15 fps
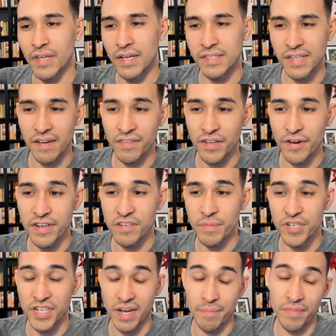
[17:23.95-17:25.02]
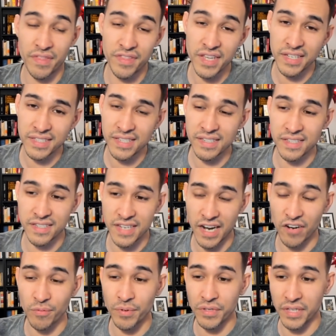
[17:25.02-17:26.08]
Escavalier into Machamp. This is a
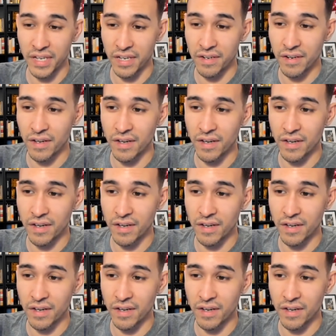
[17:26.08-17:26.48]
terrible lead.